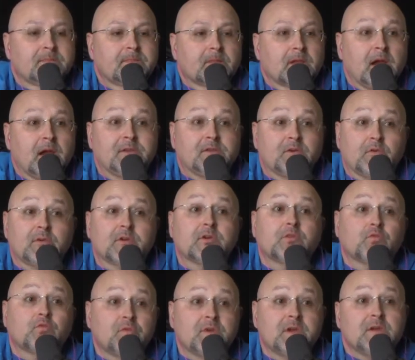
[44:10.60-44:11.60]
I don't
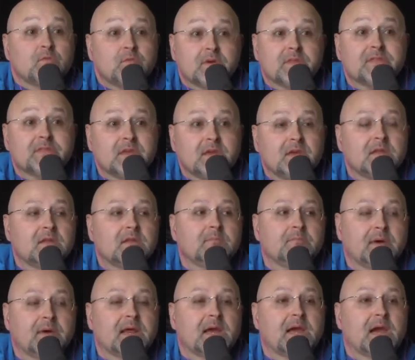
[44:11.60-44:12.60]
agree with it,
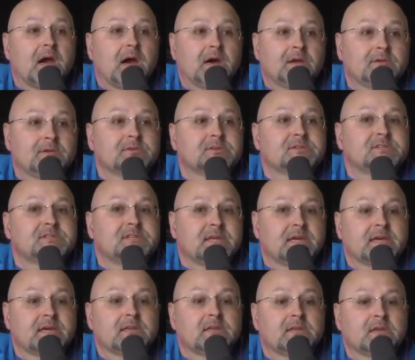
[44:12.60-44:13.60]
but I
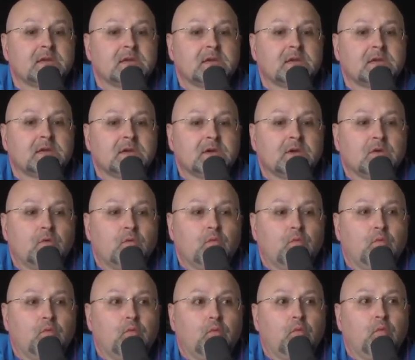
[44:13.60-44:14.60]
understand
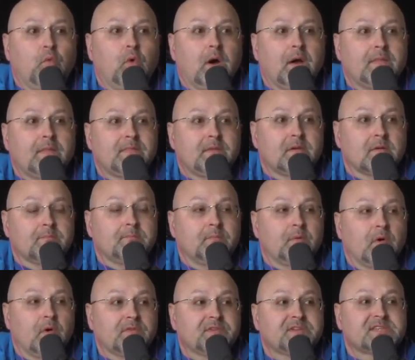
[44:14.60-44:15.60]
what they're
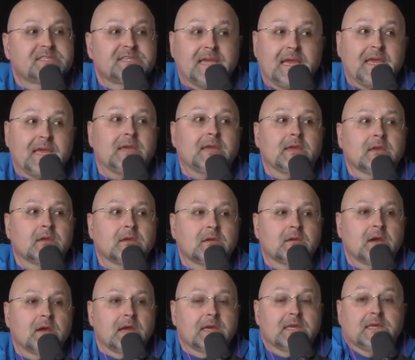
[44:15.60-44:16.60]
both saying.
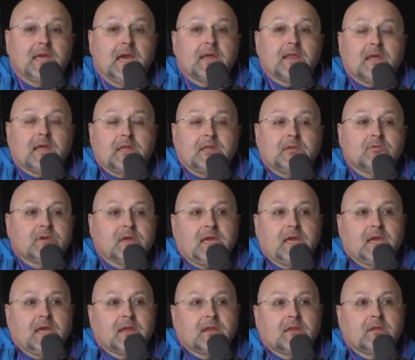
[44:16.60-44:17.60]
I get it. You
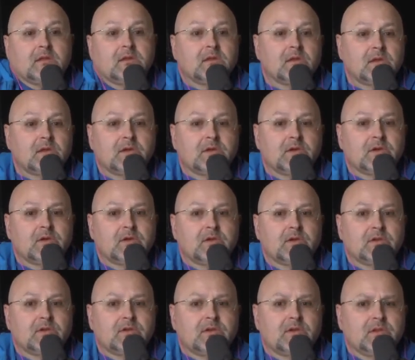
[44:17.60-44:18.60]
can't
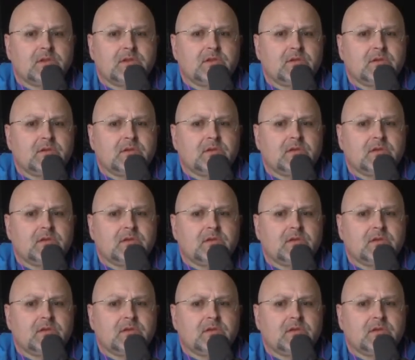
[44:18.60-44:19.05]
you